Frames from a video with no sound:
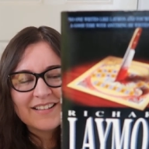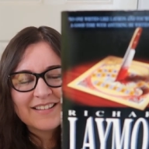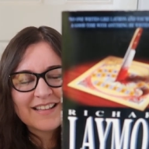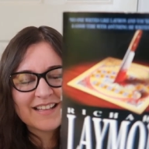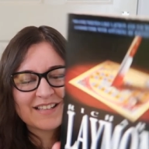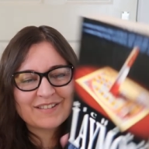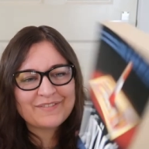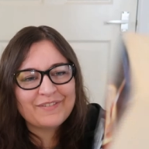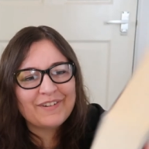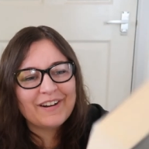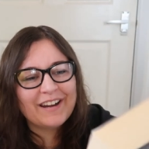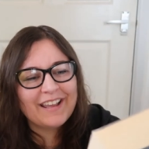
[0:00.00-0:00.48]

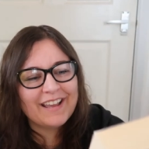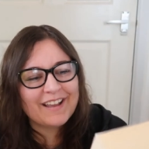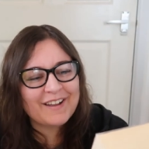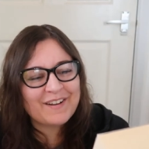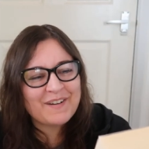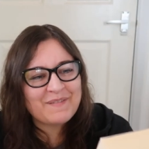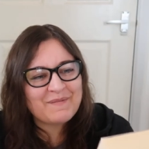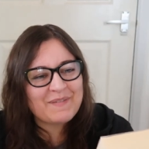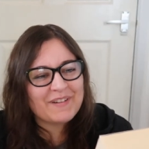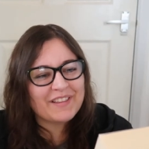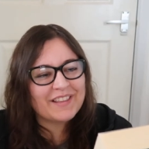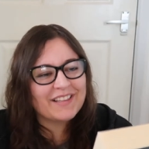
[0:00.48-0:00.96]
That's funny, I
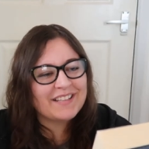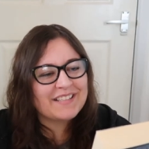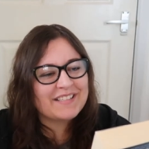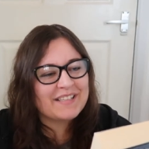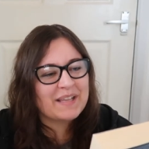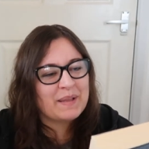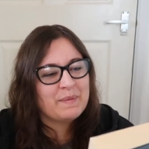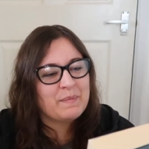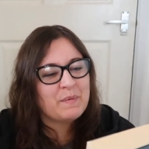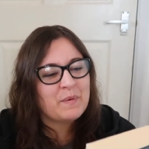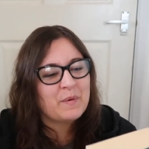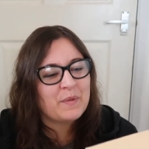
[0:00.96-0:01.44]
got by the
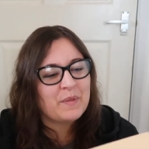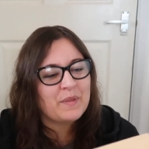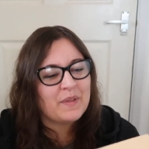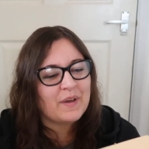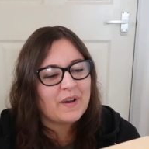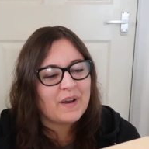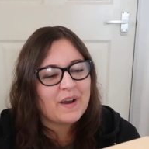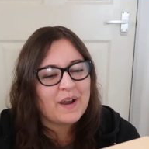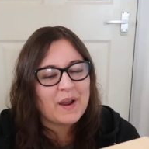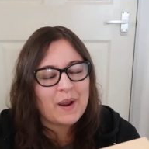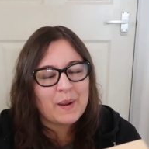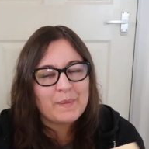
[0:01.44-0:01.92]
same author.
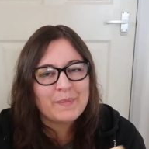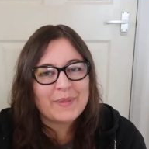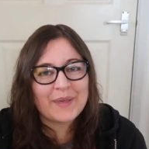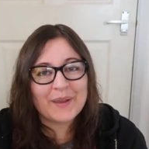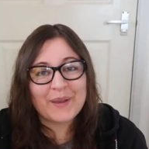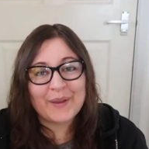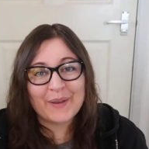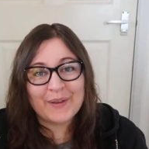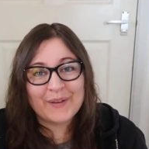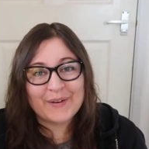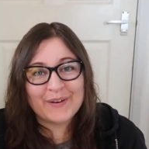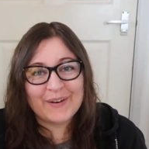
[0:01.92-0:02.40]
I hope they're
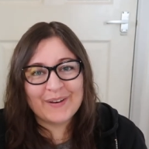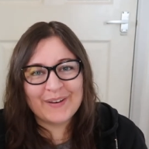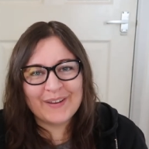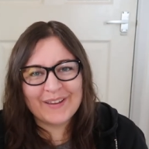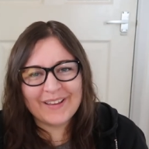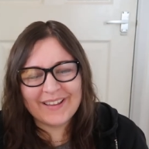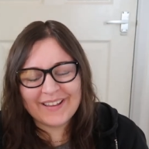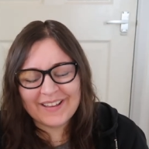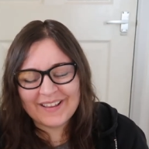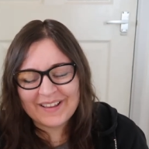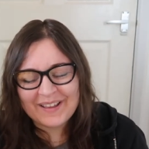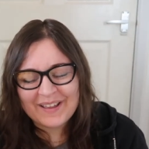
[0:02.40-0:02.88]

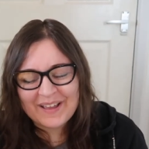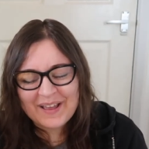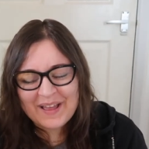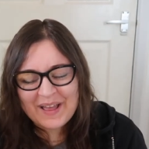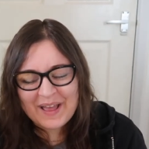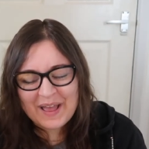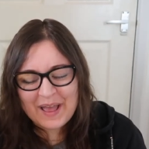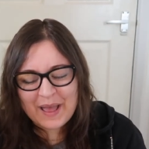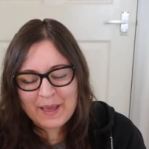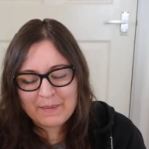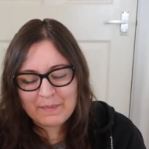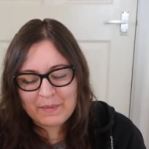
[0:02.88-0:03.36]
good.
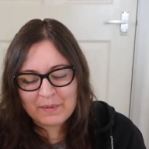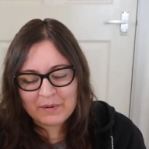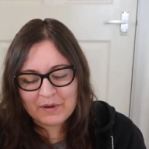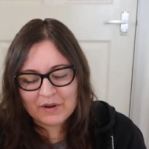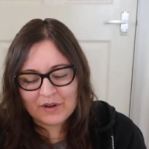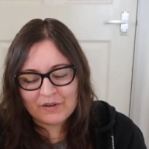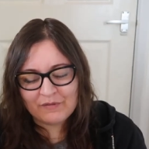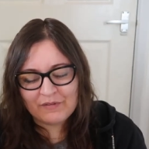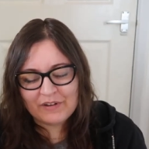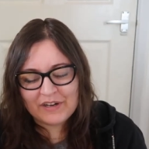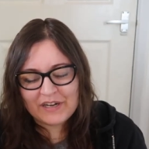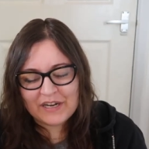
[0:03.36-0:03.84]
I'm
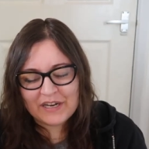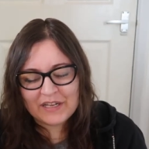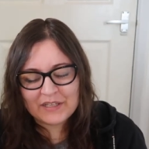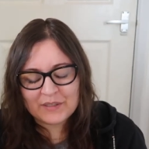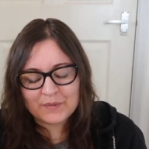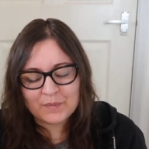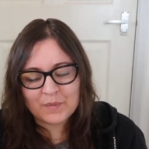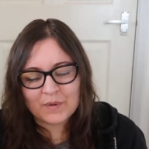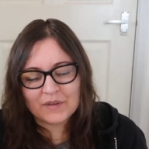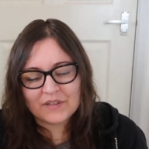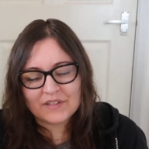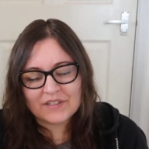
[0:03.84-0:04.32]
going to read
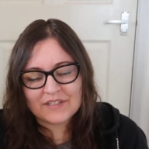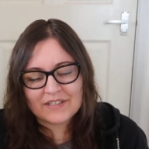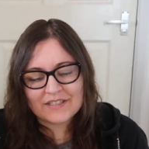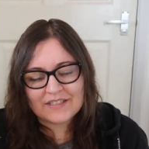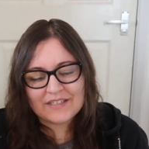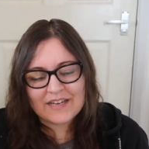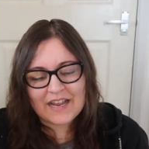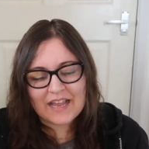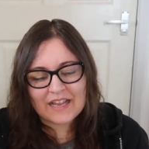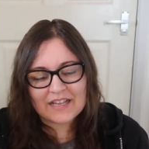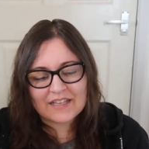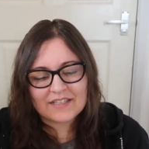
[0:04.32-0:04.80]
his ones
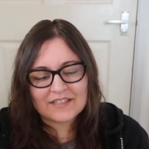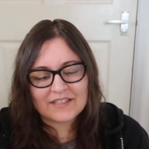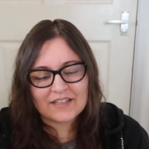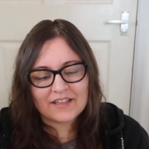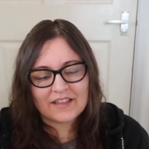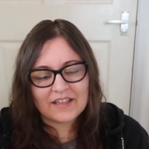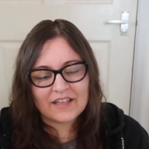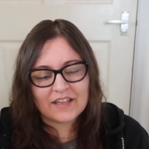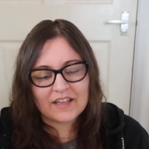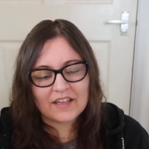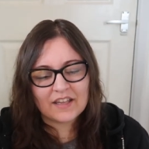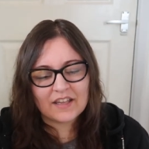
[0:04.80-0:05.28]
next, I
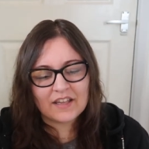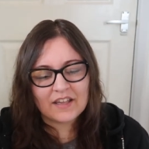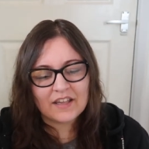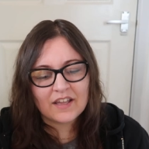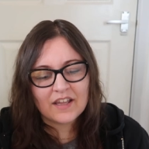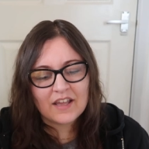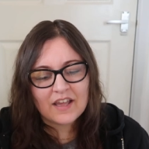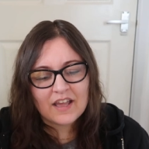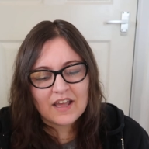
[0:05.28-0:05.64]
think.